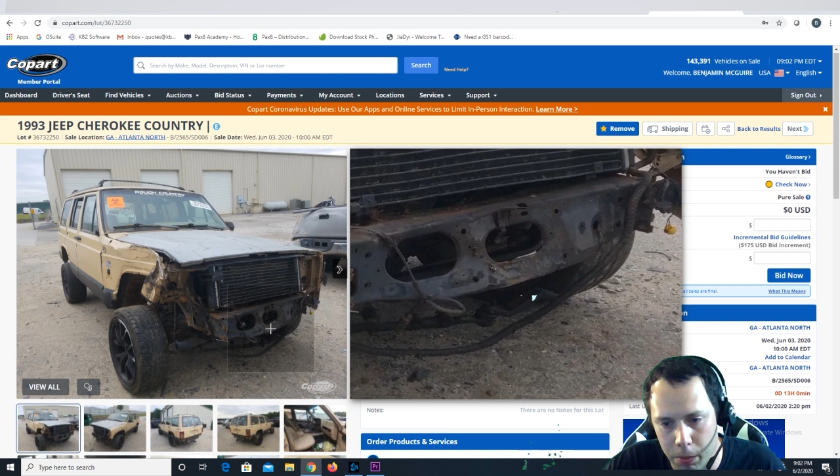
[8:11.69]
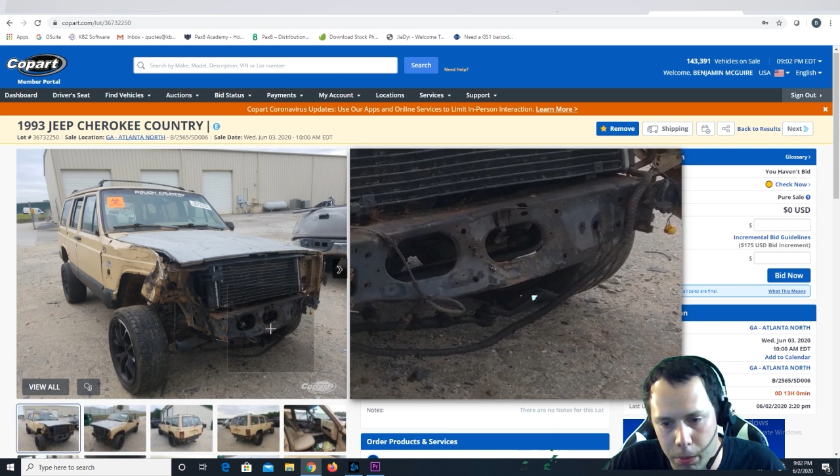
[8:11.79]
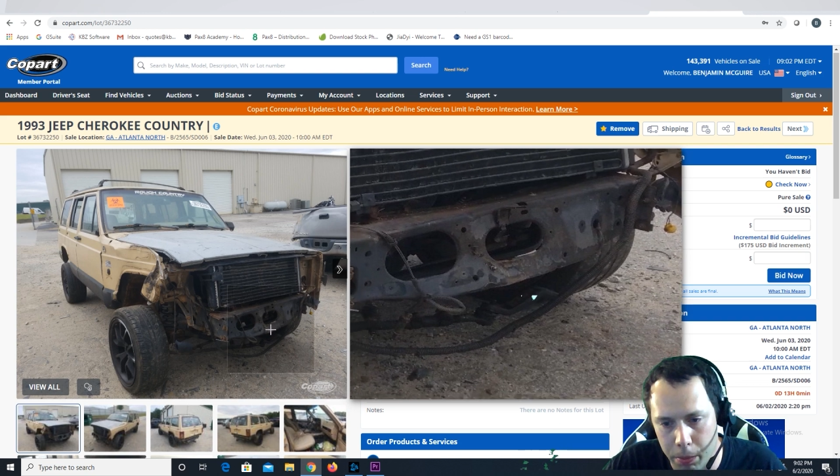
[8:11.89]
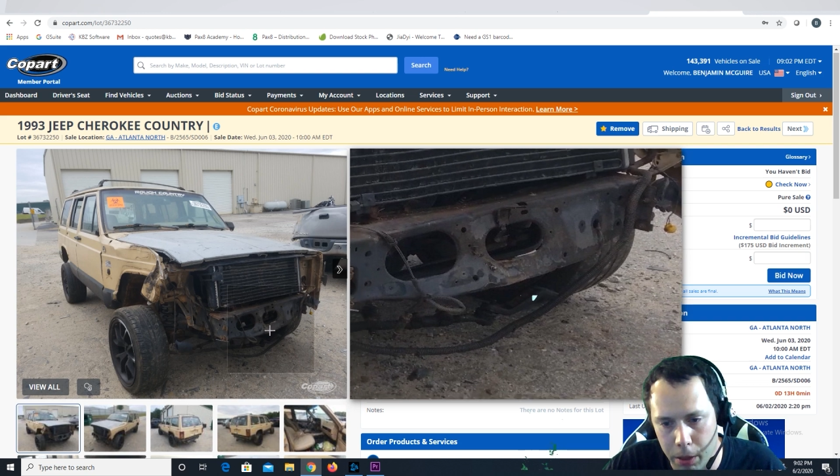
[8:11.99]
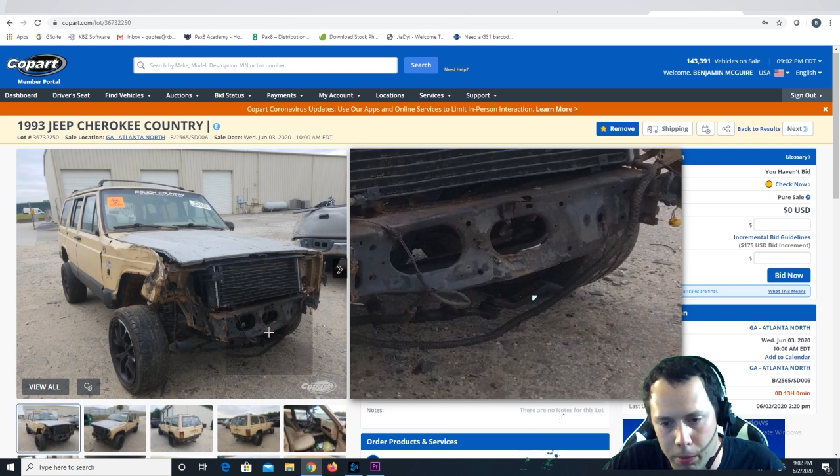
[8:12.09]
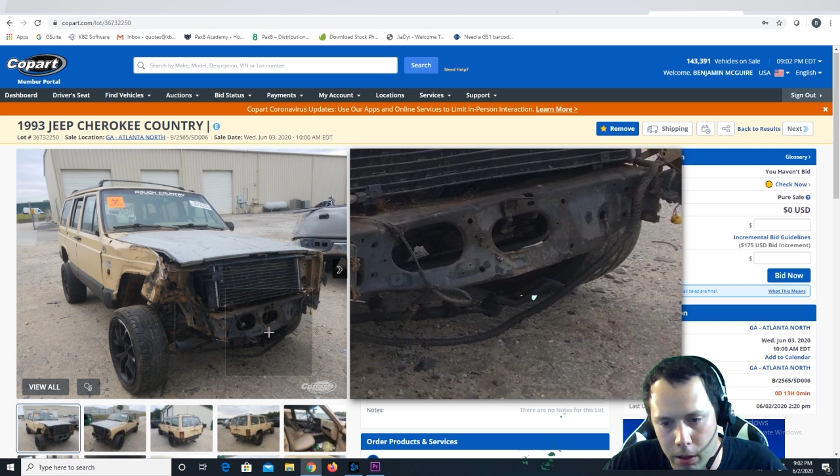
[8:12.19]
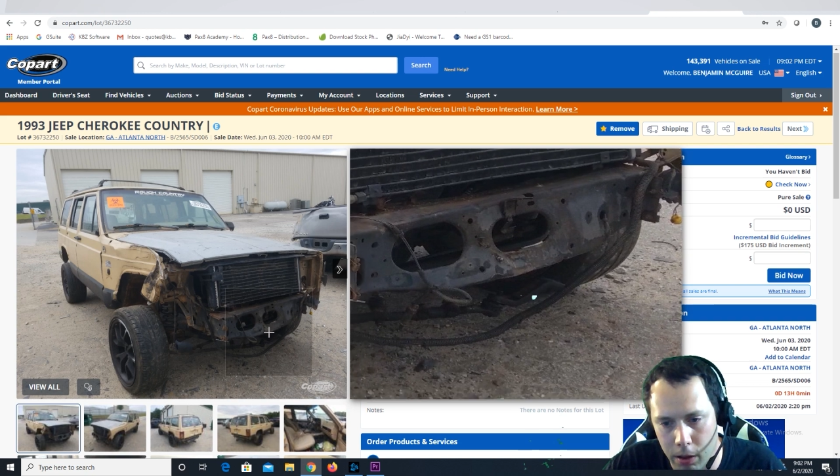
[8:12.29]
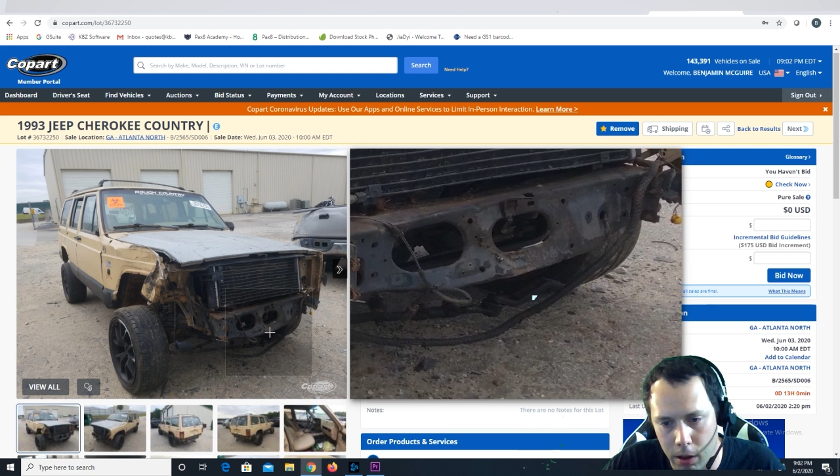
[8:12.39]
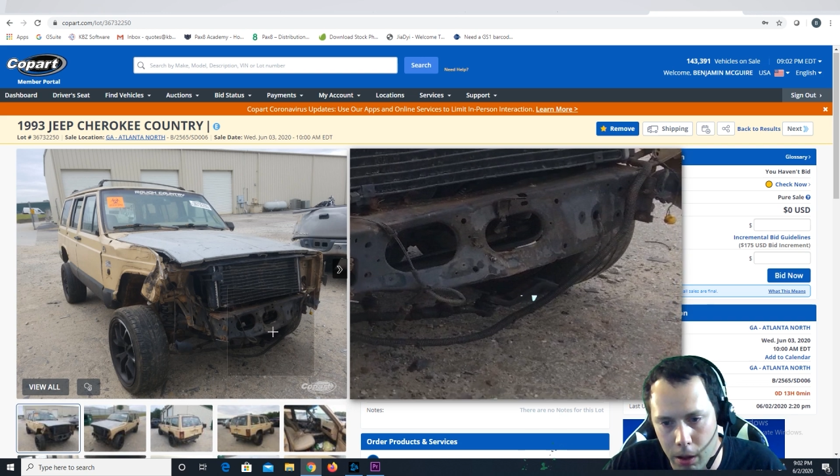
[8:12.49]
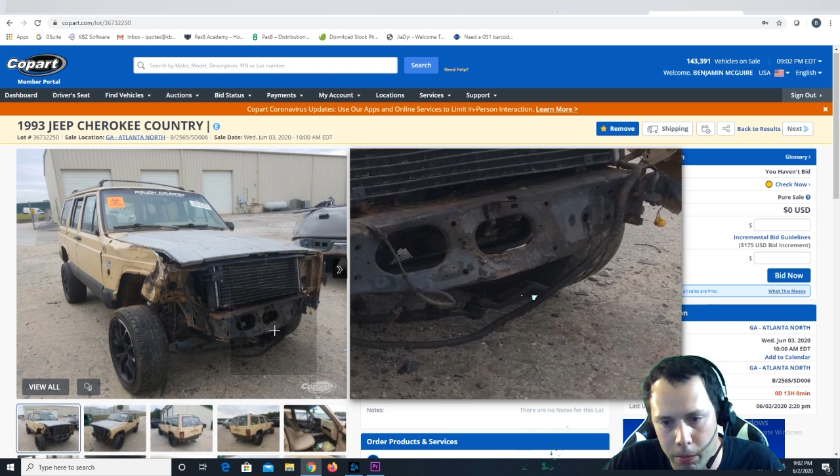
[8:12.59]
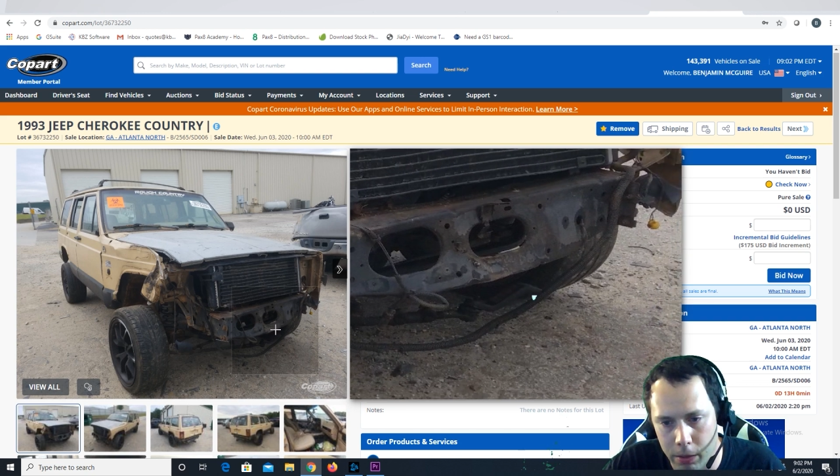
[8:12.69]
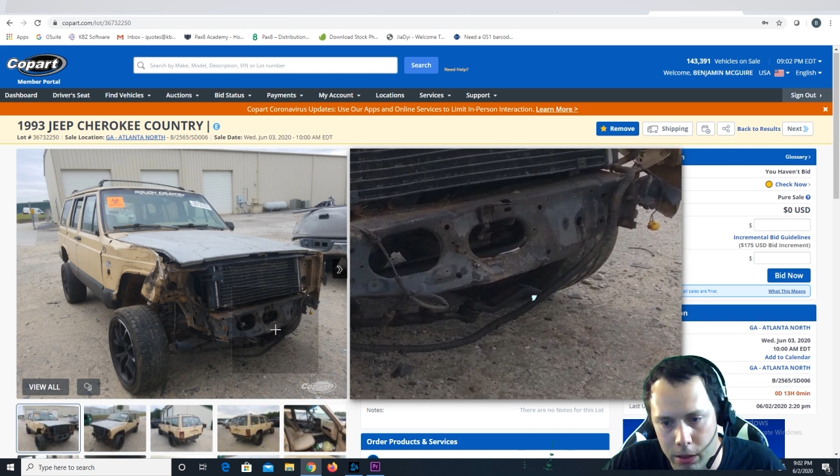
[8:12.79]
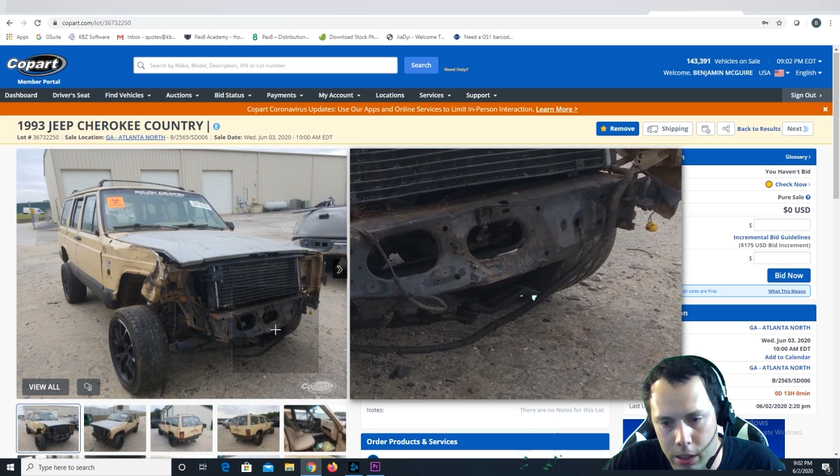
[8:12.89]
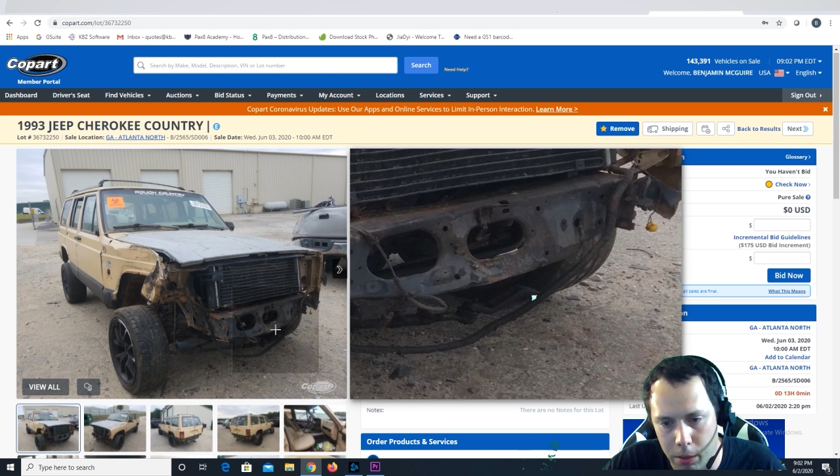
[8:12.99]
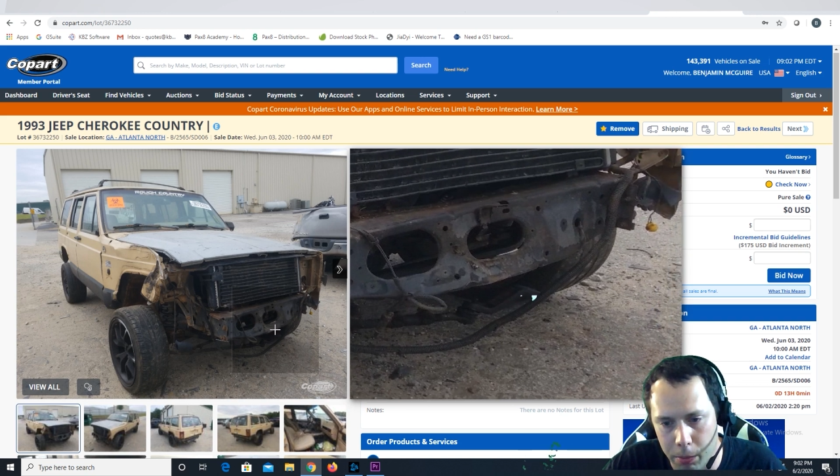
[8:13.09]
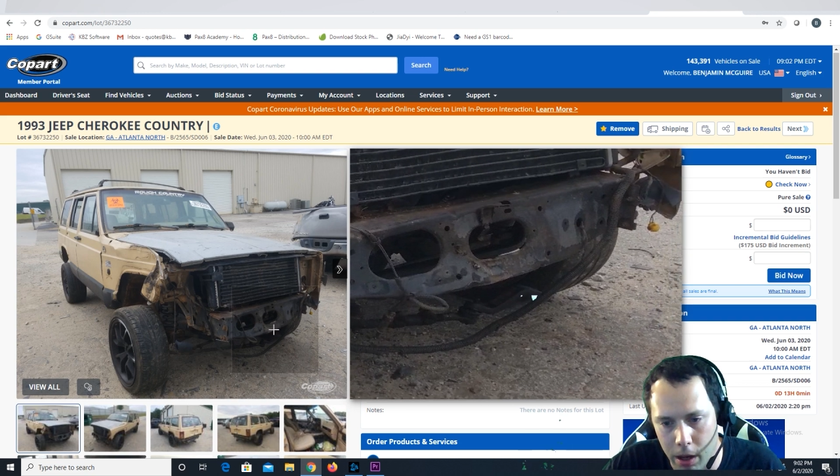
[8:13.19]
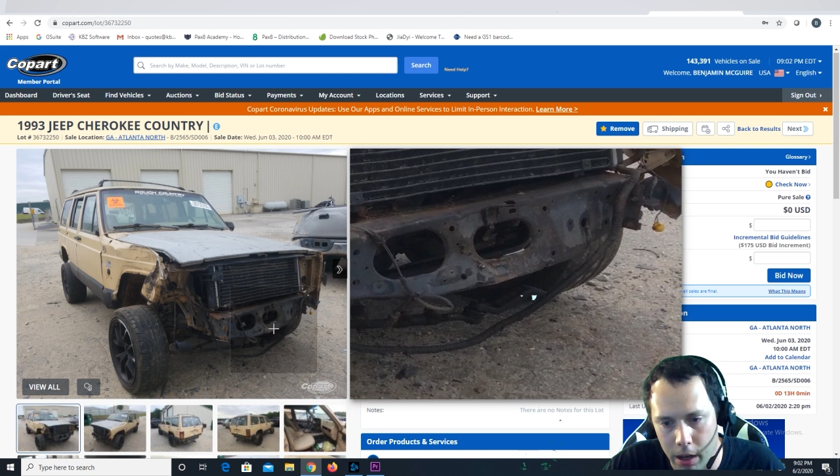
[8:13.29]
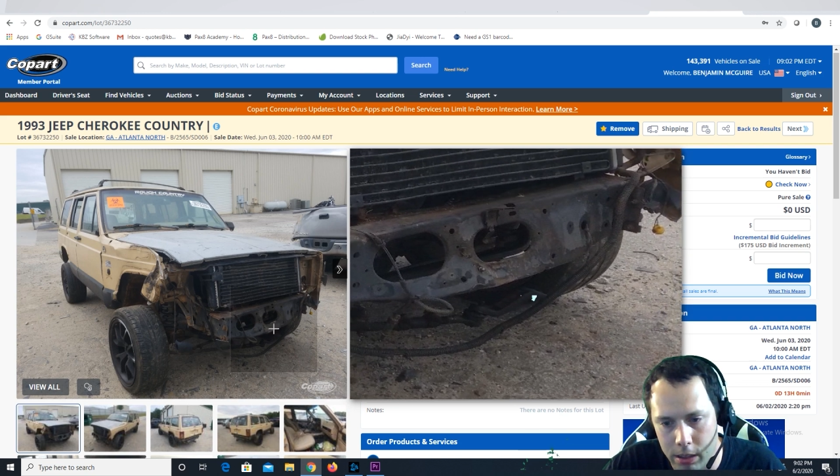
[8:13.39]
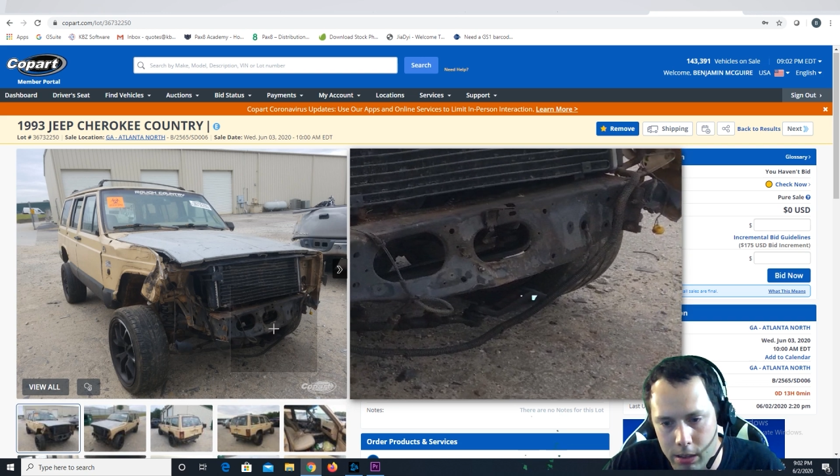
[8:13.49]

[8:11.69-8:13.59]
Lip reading: the pitman arm and the steering box.